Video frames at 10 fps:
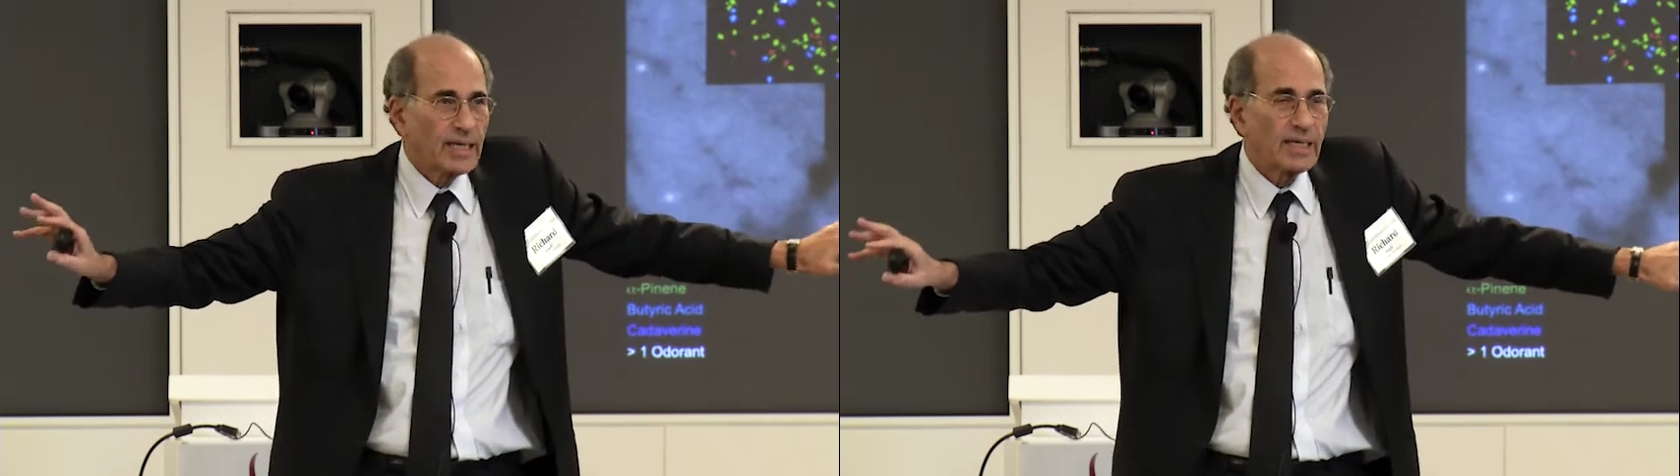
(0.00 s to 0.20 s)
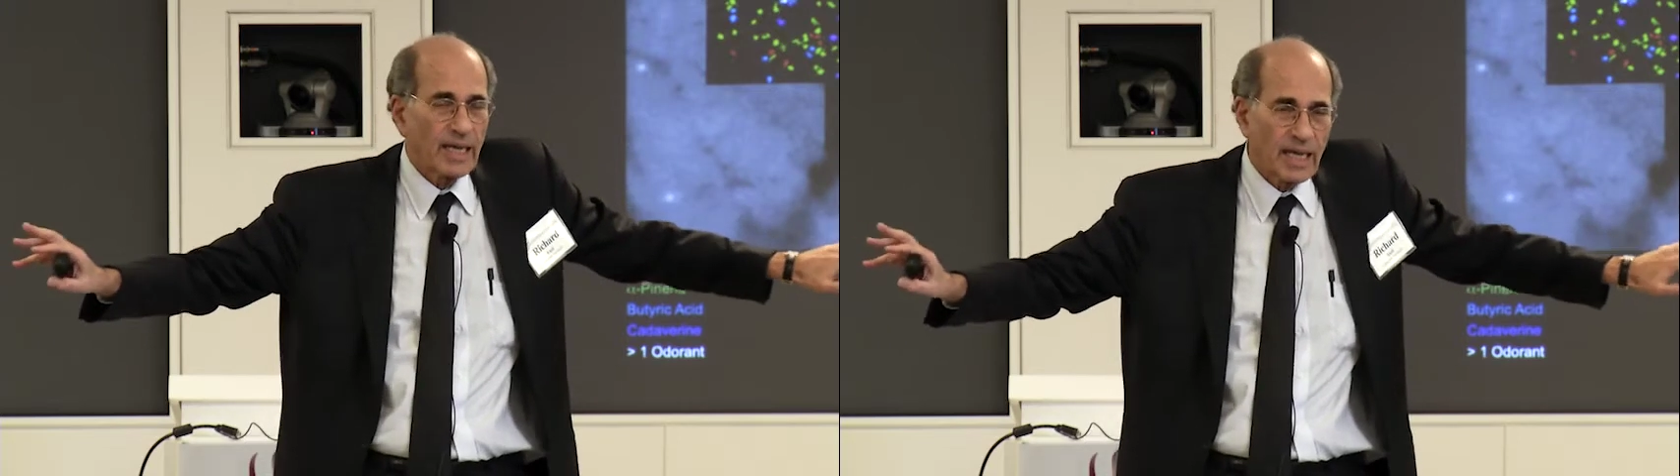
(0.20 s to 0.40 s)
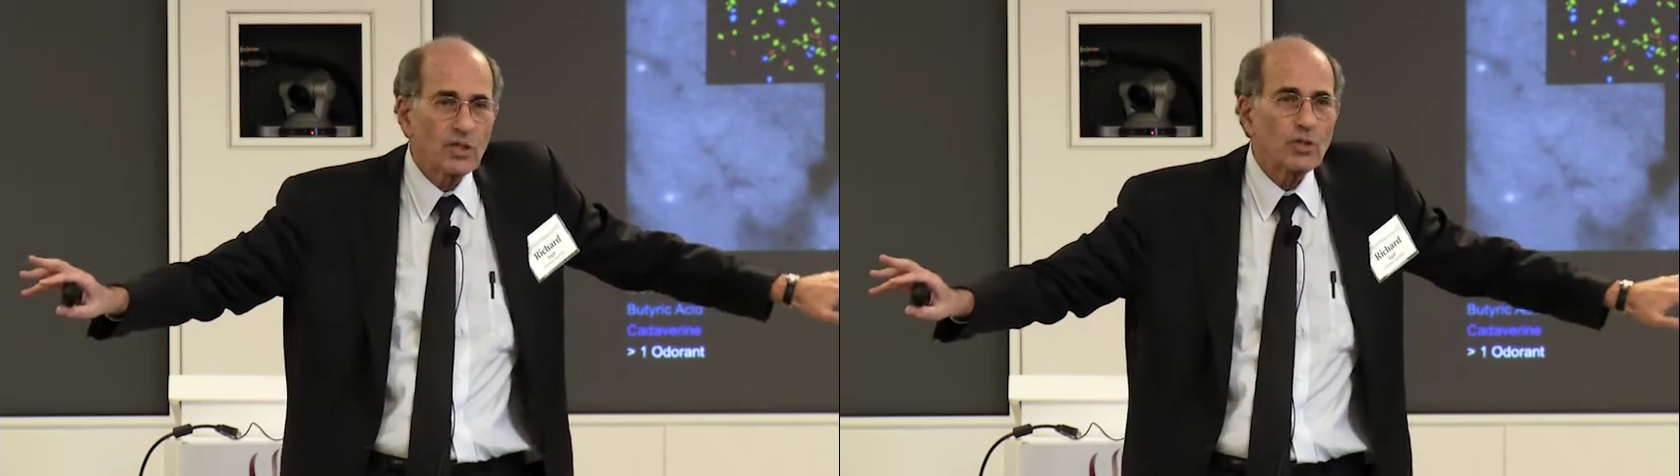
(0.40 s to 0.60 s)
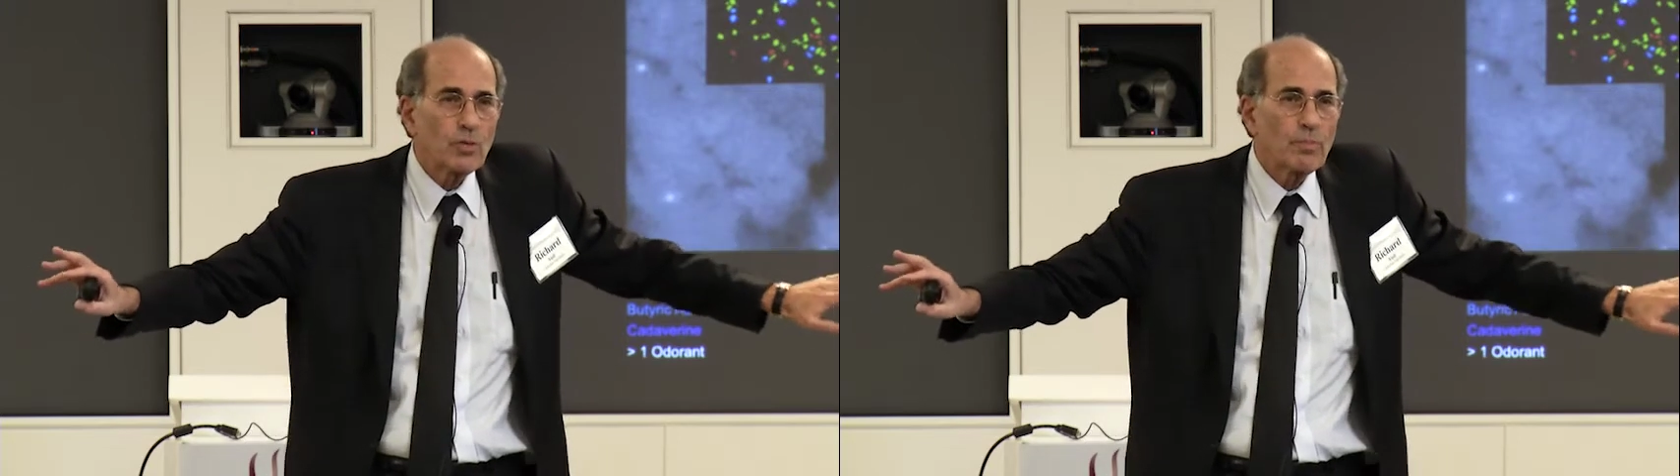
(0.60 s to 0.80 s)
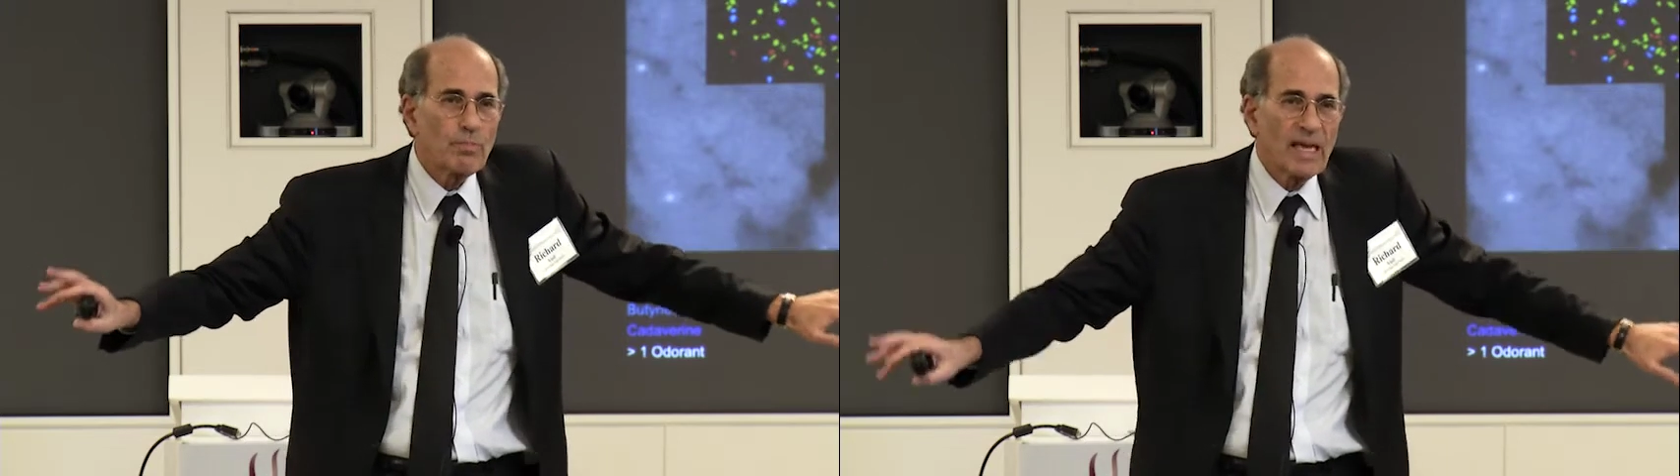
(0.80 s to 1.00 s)
in an
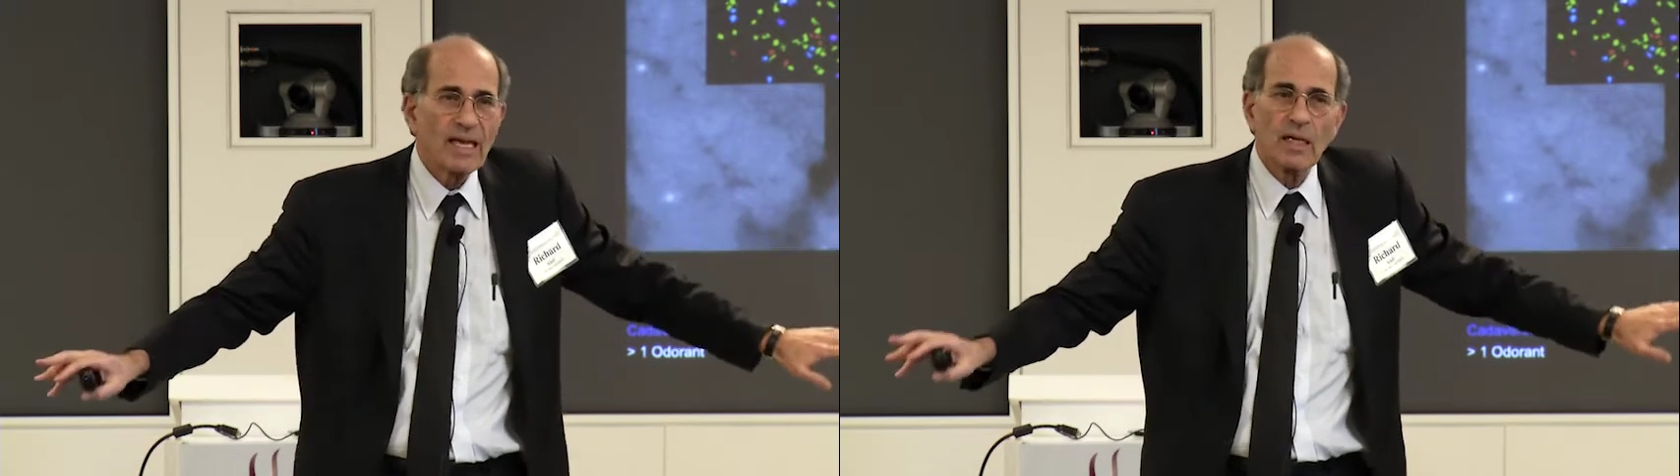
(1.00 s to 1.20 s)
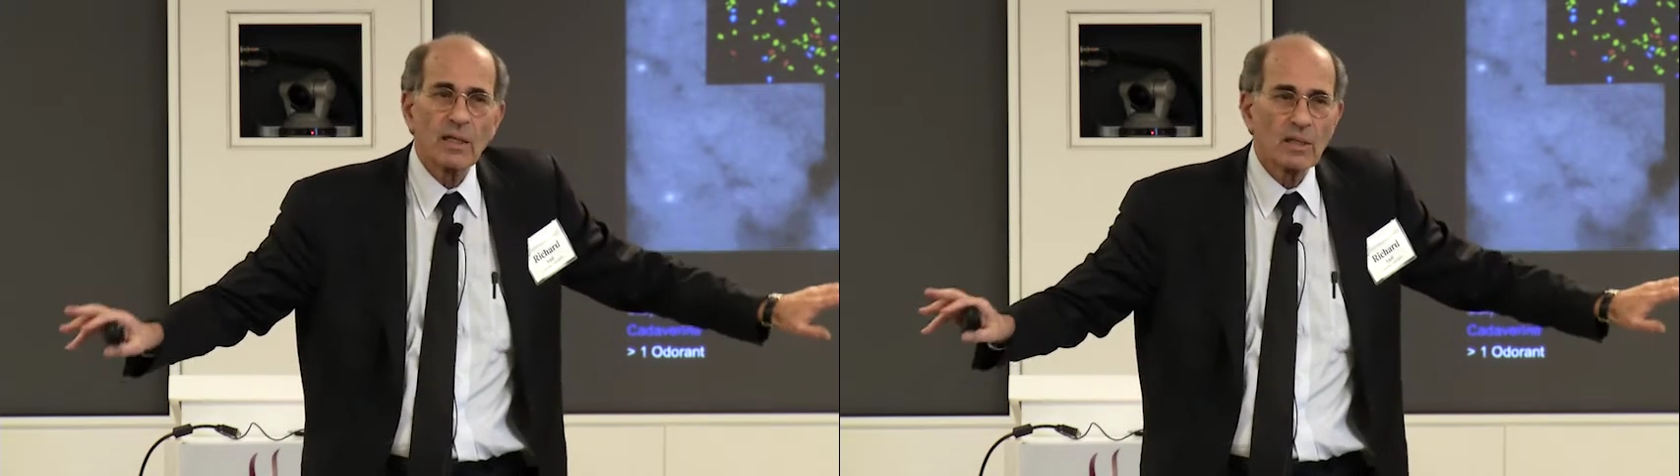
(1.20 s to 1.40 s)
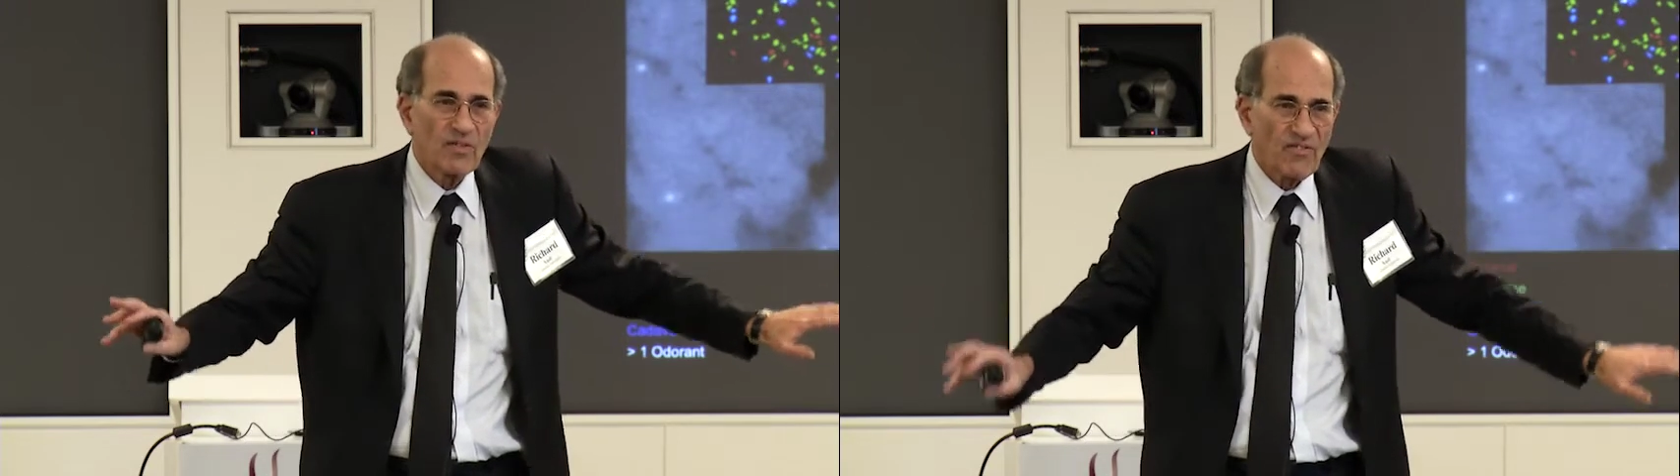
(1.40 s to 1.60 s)
intermingled